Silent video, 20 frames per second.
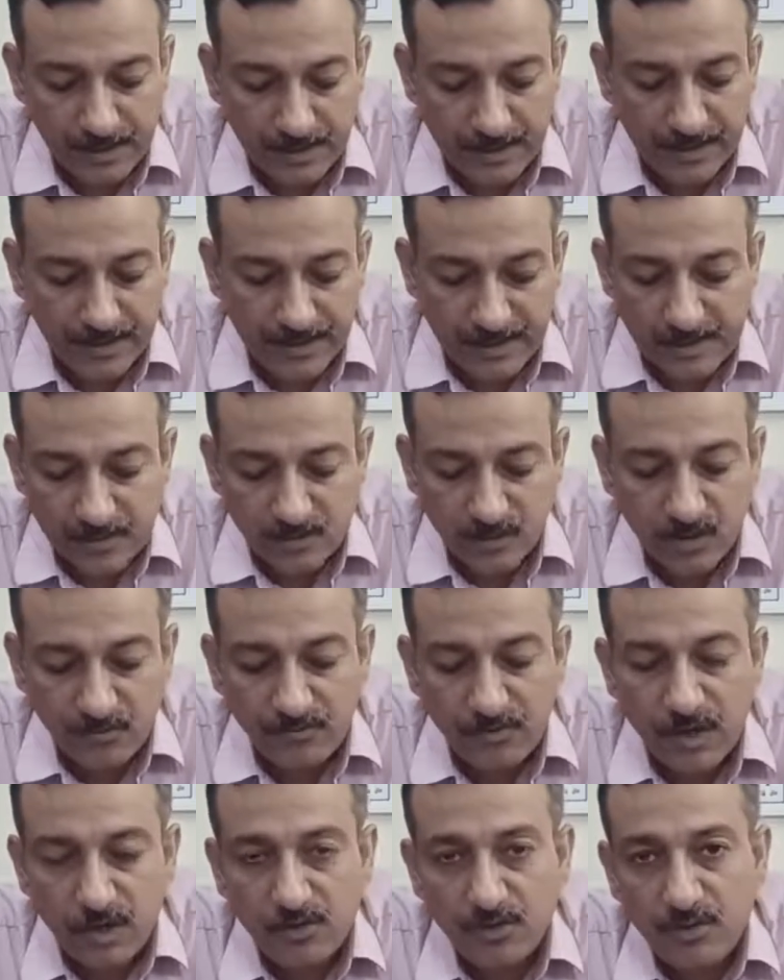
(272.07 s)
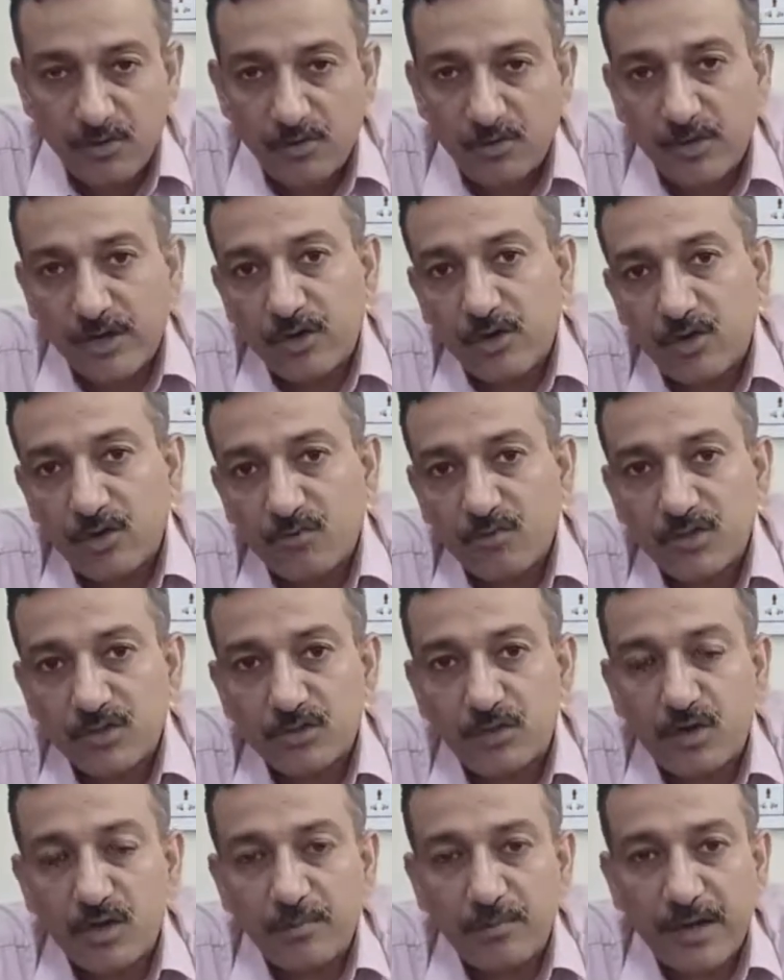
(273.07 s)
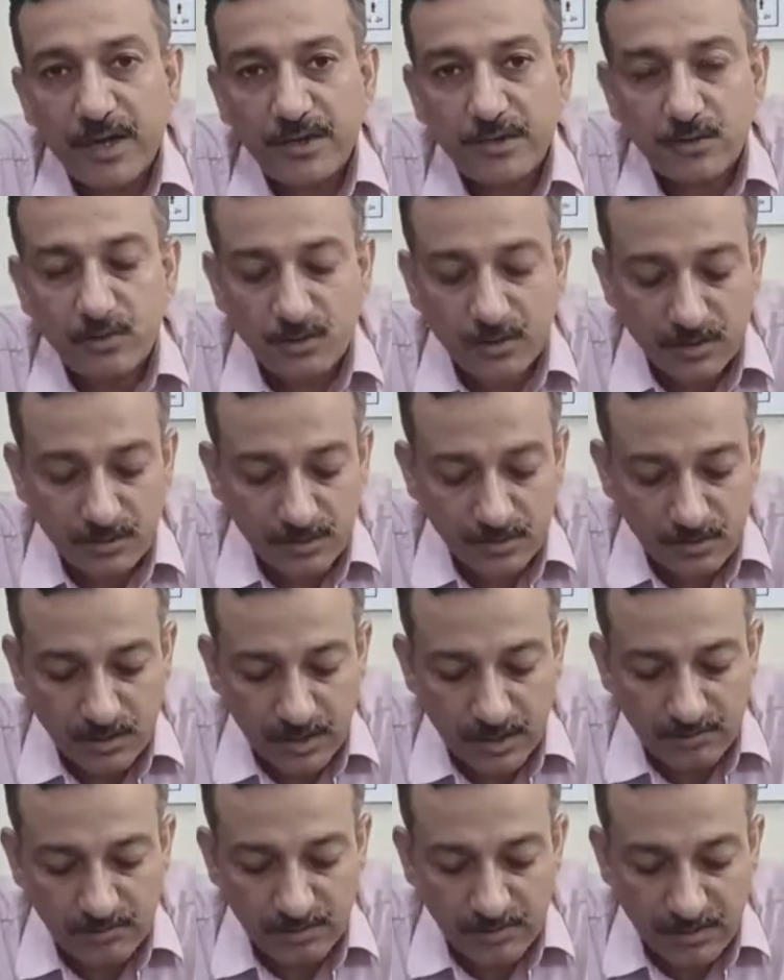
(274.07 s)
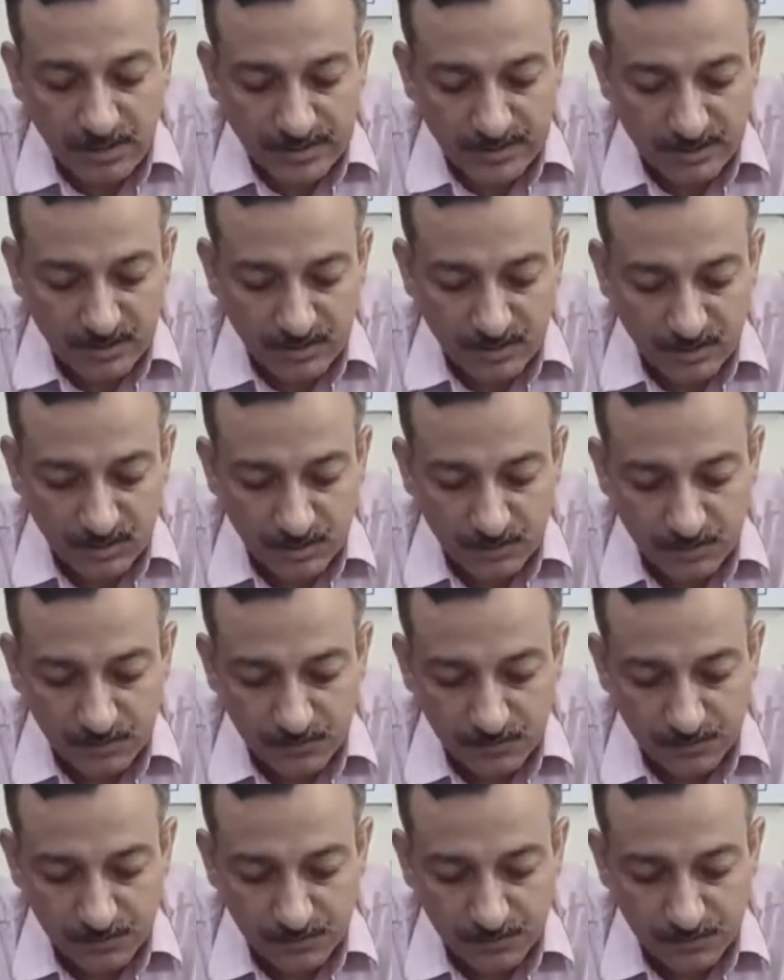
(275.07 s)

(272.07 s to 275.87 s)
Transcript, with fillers: In case of doubt, you can always call back to us and we will assist you.